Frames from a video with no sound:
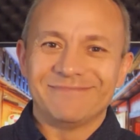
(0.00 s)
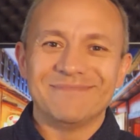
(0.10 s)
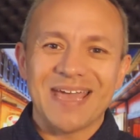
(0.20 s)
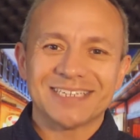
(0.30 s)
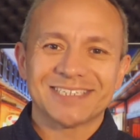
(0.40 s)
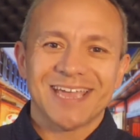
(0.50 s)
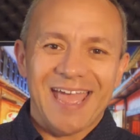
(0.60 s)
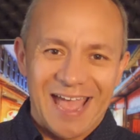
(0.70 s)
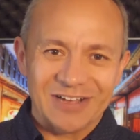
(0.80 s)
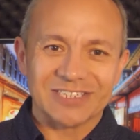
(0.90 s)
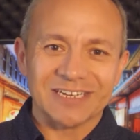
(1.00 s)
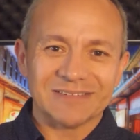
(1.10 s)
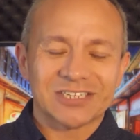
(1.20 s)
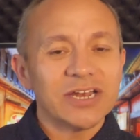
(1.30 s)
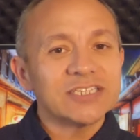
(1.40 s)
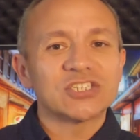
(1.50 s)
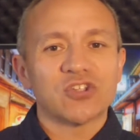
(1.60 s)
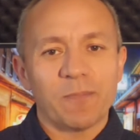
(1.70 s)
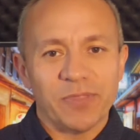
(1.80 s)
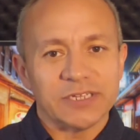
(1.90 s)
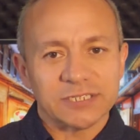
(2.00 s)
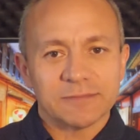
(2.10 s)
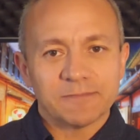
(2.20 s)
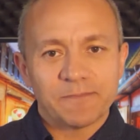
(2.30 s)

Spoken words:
mass housing. So let's stop this.